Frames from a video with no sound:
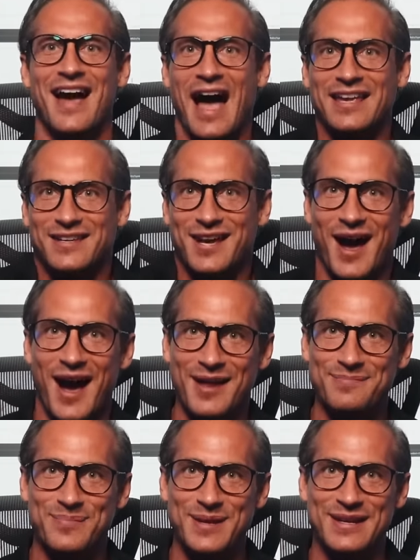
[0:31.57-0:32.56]
I
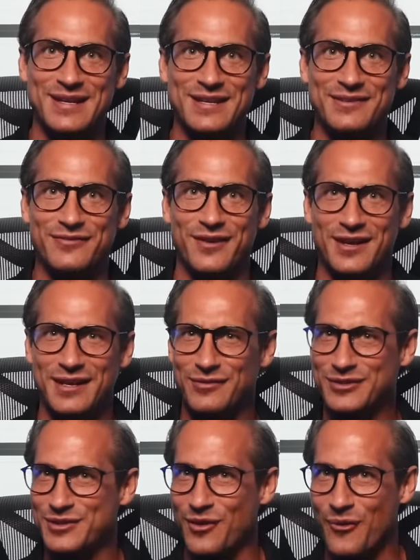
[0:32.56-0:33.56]
can't believe that
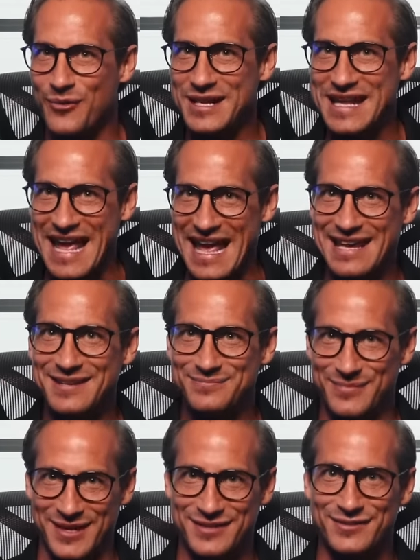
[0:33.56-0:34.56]
was only 8
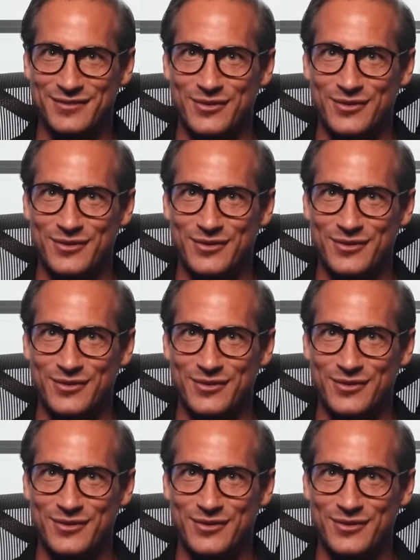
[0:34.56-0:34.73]
months